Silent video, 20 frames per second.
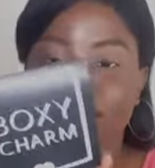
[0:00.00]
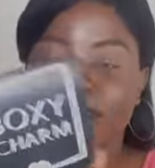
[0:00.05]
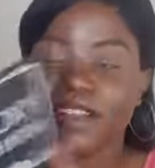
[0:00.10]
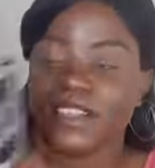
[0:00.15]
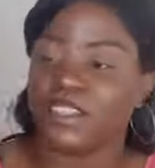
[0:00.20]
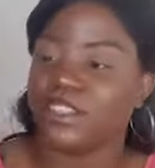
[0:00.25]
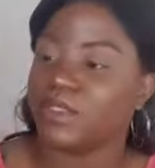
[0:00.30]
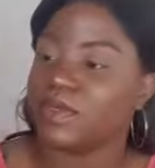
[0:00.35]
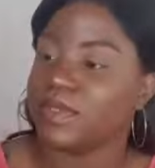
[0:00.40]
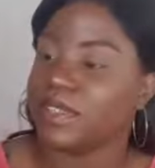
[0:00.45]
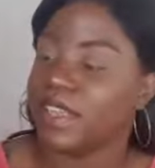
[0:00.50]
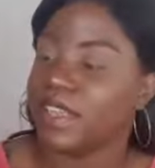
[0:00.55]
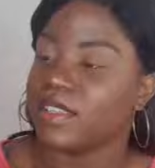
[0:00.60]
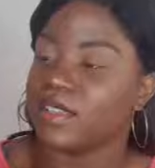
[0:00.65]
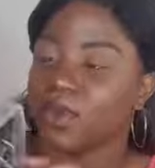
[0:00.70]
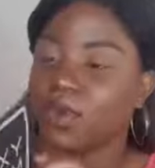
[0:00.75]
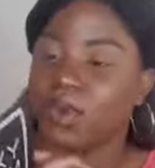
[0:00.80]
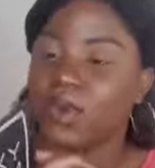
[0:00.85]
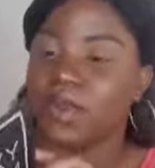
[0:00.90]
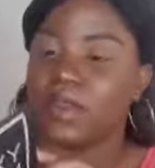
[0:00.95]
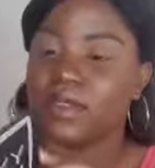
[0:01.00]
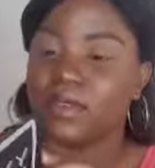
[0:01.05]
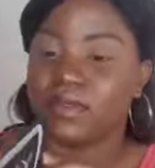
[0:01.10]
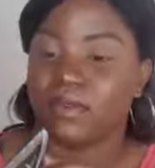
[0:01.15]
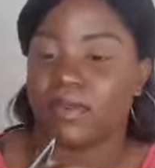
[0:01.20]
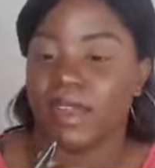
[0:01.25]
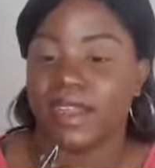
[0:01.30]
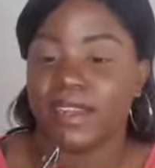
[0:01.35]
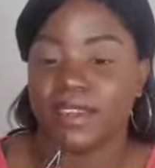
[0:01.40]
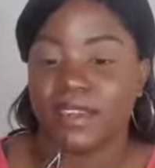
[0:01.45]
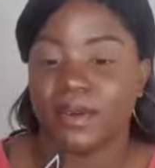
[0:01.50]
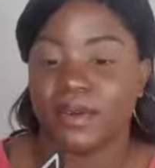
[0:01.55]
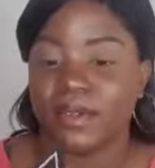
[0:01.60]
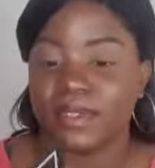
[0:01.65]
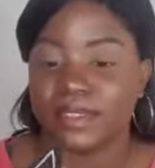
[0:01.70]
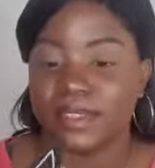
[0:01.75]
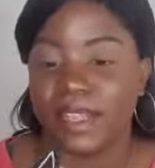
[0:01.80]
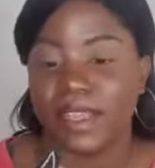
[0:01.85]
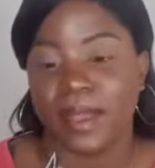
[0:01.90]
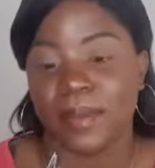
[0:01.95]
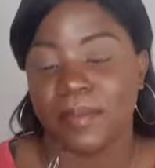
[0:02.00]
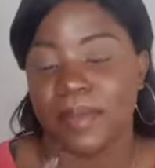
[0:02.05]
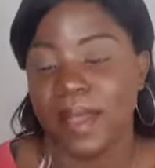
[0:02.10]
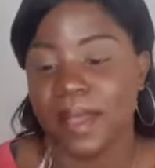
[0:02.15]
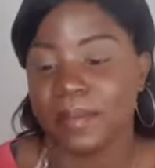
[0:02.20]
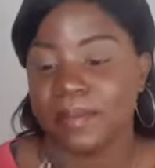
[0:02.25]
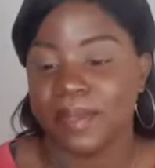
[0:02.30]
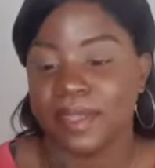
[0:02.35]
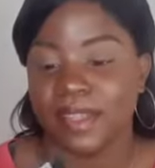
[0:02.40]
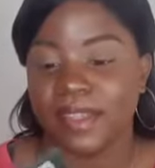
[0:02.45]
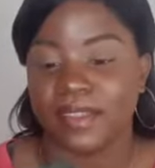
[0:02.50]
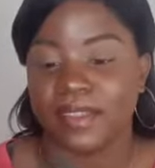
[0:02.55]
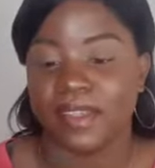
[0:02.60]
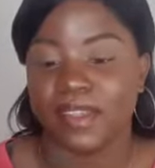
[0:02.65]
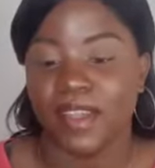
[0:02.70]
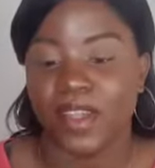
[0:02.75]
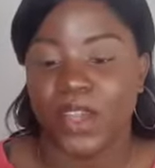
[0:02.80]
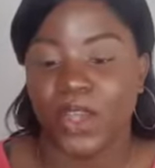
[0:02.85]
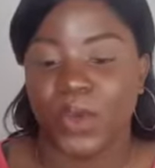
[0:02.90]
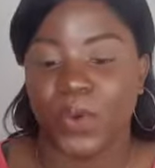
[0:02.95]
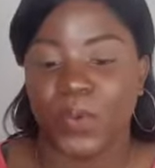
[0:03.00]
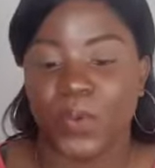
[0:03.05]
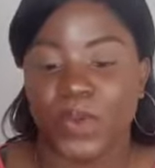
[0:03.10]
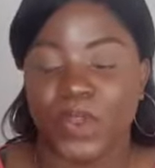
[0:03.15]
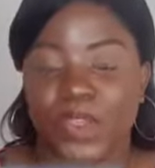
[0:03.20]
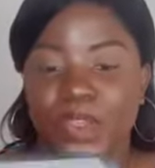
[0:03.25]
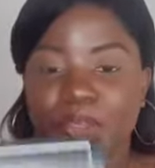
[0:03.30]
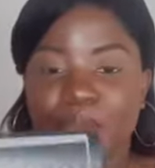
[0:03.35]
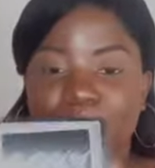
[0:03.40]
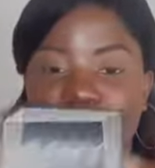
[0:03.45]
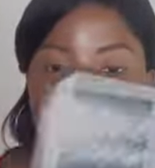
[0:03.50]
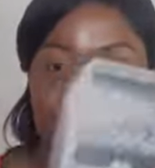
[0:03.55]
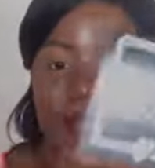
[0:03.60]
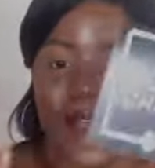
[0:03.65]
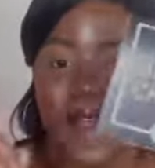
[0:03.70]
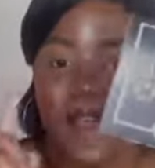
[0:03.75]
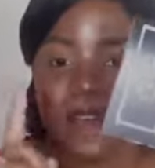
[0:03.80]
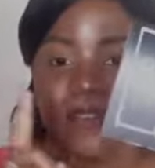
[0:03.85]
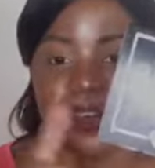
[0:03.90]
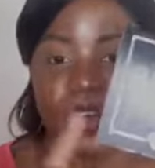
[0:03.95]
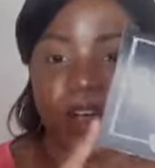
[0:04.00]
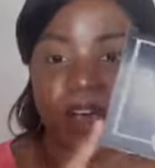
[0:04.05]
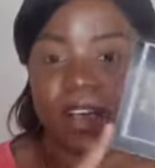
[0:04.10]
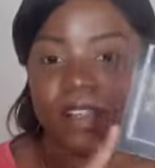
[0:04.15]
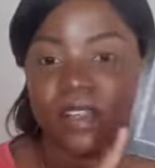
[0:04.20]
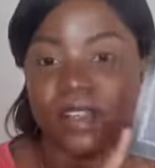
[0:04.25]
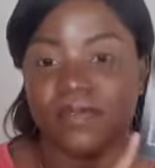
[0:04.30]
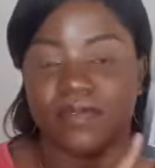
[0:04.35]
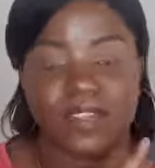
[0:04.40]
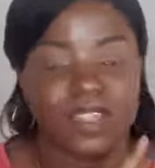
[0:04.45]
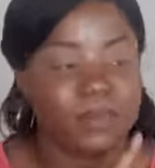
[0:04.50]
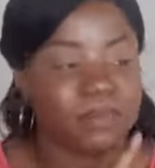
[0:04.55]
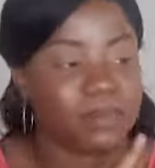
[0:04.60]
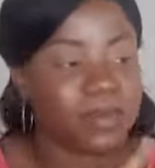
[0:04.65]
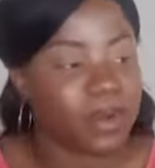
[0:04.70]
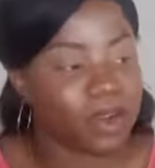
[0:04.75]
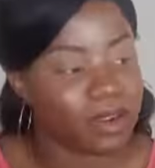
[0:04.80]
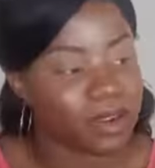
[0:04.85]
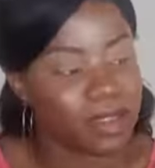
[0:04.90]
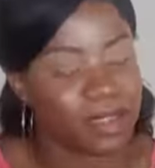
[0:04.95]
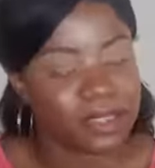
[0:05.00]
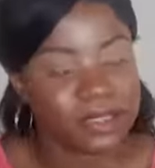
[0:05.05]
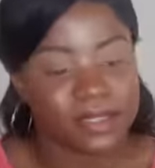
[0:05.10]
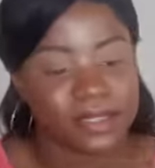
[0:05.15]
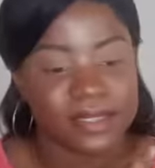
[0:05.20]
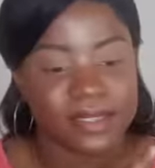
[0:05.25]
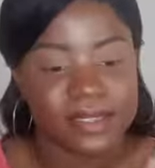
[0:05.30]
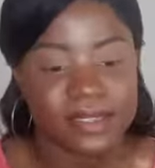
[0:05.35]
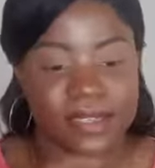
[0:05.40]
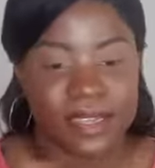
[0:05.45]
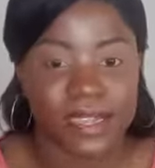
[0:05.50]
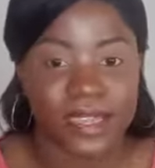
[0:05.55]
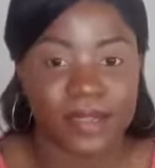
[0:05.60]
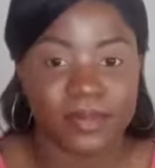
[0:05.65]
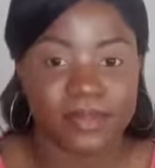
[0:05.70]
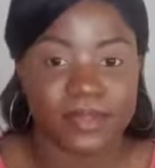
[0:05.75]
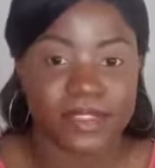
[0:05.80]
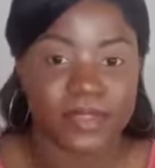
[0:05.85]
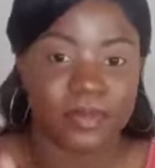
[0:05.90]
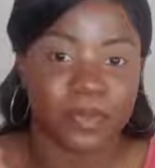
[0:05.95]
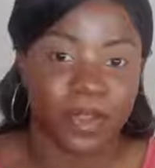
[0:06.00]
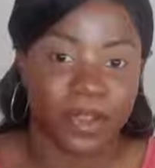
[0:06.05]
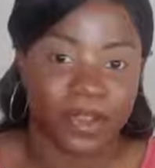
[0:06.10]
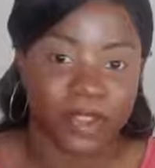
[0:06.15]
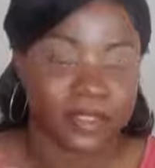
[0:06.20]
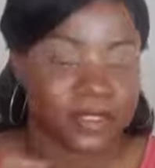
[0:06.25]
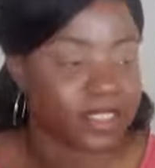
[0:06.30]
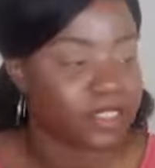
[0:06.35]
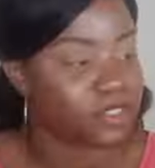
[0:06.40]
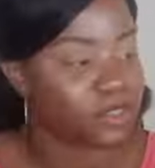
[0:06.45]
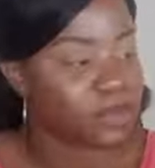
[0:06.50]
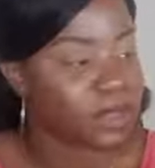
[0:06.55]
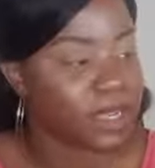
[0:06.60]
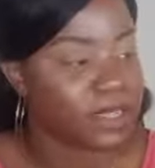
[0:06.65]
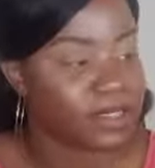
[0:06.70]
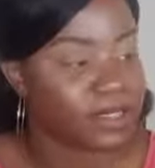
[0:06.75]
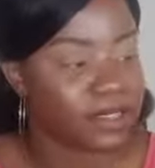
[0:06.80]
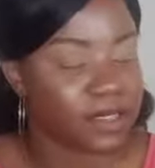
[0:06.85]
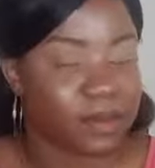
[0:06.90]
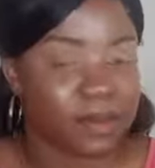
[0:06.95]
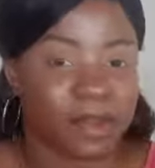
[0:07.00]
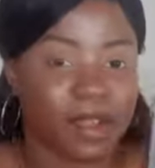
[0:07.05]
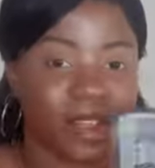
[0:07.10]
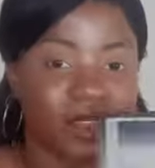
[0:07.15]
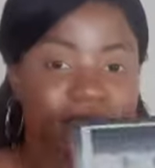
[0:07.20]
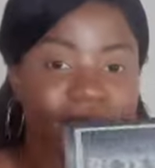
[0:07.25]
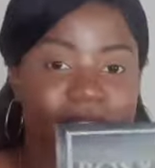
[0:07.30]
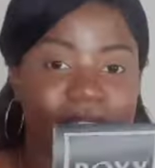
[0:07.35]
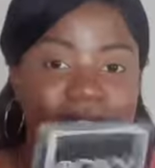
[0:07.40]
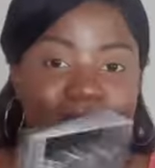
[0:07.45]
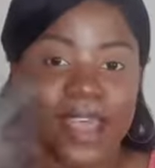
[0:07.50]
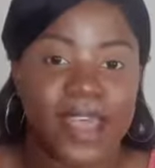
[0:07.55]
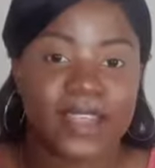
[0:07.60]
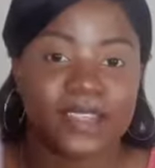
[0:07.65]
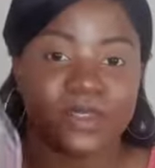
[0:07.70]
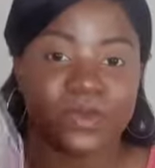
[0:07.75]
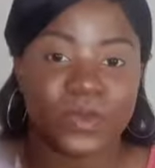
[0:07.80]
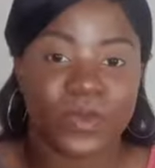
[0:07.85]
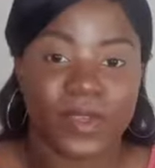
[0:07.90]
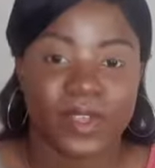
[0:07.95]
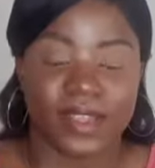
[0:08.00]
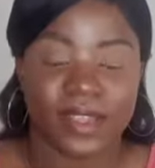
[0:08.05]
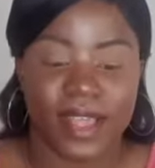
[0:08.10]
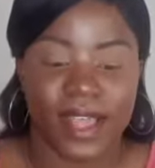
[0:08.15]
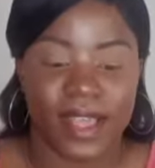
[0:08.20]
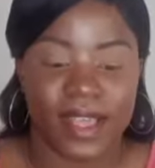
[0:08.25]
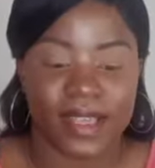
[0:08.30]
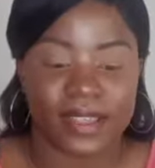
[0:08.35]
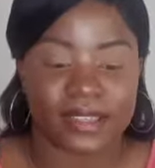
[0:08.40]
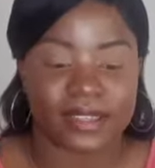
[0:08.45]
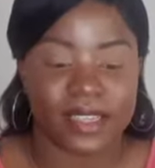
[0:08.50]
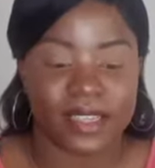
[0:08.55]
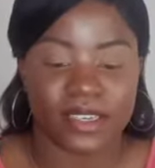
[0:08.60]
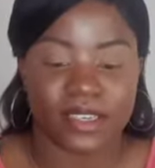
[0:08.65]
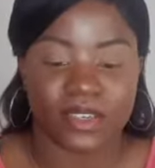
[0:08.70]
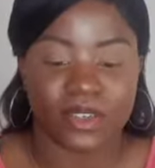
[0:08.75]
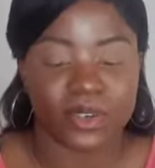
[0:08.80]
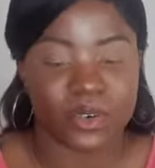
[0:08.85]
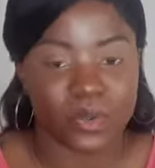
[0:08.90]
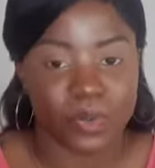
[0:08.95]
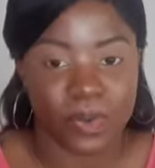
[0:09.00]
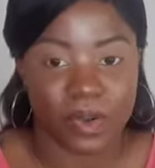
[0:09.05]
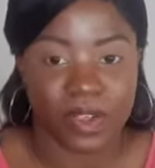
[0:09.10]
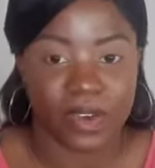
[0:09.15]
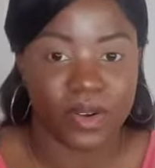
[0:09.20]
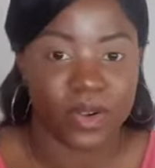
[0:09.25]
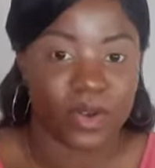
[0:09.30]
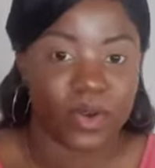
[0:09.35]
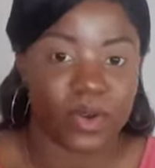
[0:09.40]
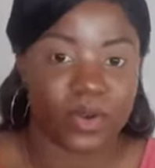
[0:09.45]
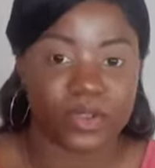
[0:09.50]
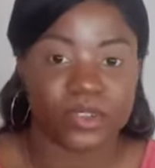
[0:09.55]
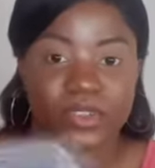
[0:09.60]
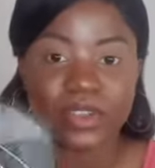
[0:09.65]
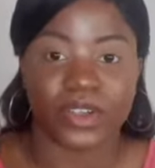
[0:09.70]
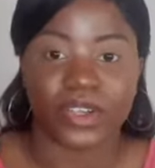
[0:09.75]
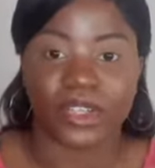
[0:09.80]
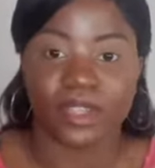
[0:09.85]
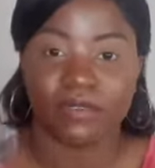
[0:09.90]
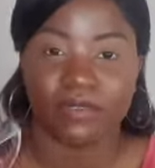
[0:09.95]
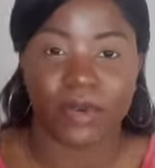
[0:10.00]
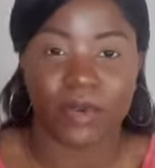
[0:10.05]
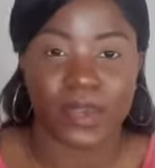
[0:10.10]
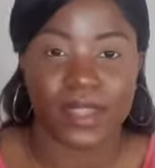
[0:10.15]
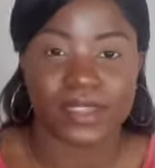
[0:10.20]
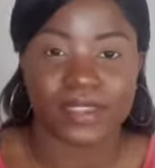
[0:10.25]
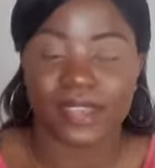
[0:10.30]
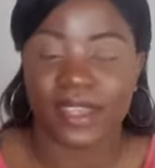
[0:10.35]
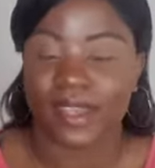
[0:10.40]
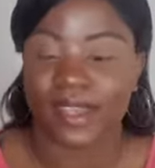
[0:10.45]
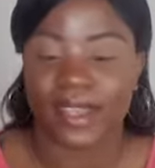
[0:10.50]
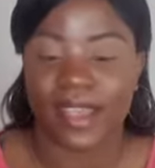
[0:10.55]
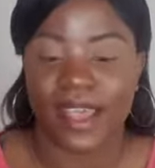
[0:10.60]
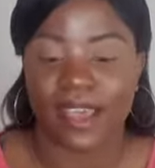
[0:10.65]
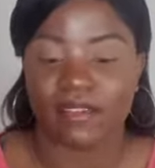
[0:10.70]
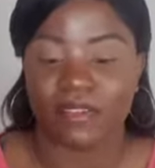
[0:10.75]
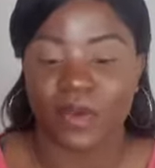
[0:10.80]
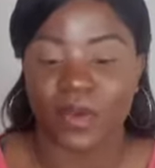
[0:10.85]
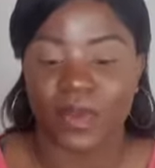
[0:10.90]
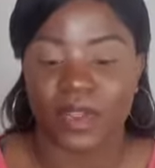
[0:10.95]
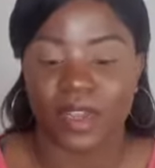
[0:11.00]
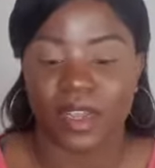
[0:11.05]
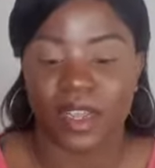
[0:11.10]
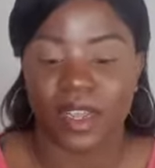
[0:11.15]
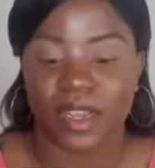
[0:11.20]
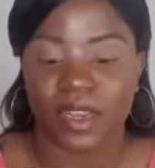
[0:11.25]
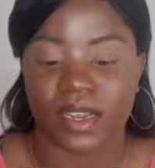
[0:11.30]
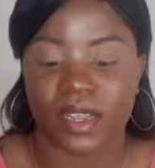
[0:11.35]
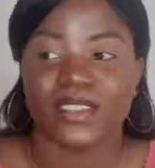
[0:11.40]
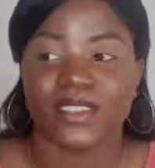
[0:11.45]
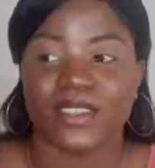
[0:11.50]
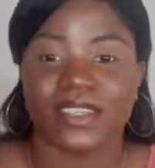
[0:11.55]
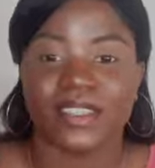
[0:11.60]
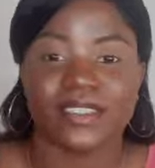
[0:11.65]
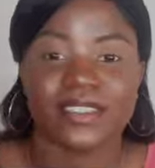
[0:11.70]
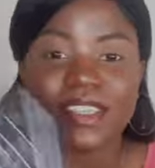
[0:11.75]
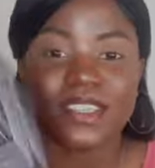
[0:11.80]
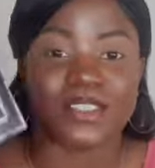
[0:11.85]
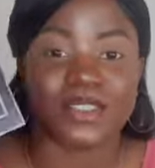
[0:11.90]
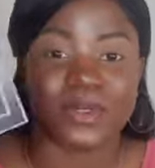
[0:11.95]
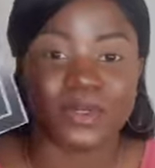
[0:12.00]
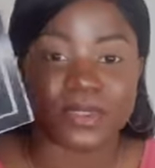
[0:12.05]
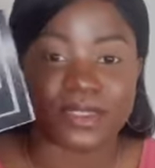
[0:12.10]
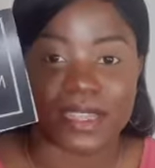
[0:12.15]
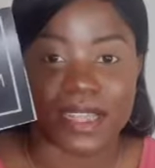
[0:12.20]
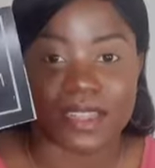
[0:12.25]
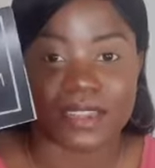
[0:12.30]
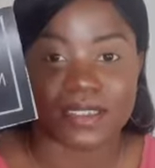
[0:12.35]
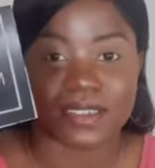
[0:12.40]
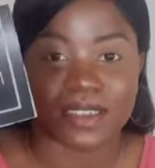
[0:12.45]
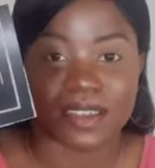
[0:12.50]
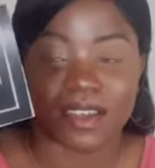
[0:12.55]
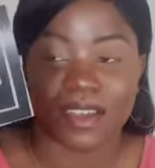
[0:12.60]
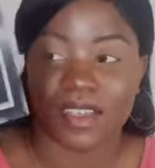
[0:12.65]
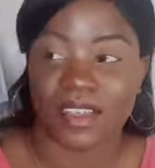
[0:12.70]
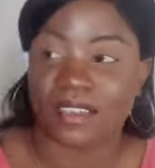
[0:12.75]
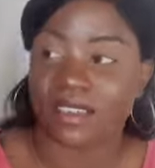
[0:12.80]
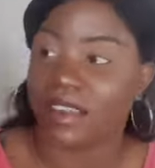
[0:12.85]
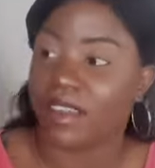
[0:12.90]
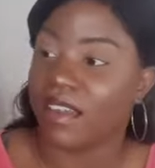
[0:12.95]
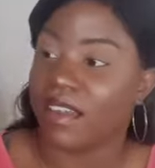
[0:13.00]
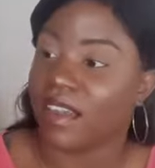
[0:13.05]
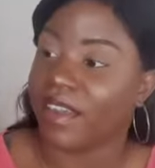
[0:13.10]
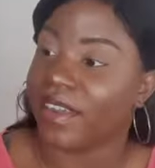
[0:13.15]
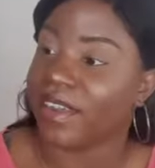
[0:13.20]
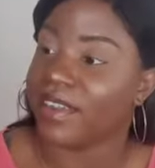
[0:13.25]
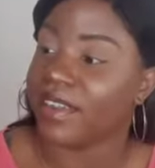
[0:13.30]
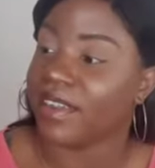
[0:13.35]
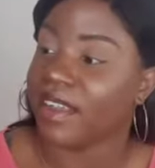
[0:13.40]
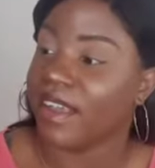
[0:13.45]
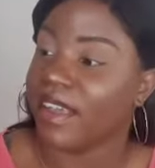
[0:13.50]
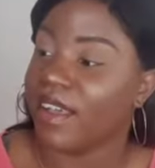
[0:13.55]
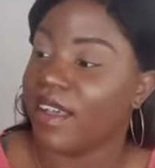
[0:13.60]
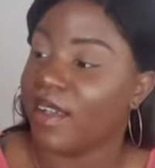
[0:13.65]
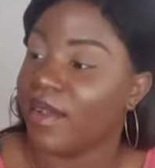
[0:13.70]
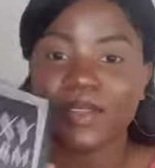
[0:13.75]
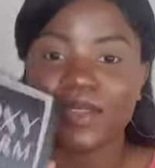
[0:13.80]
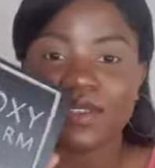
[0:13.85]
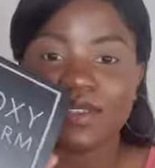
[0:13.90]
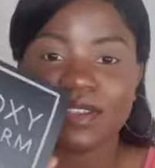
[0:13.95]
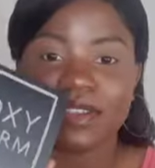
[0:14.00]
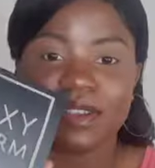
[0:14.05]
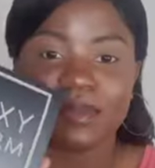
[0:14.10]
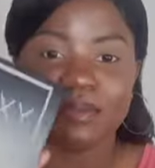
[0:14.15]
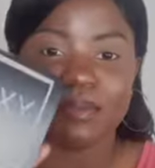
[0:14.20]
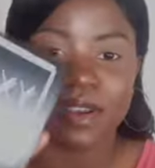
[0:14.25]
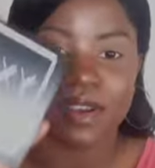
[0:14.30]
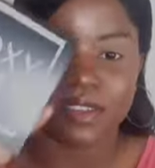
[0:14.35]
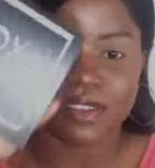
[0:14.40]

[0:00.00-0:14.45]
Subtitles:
there that you get, or right now it's like a pamphlet where you have all of the product names, the products that you got in the box, as well as any coupon codes or giveaways that they have going on. So this is a new style in the card. So you see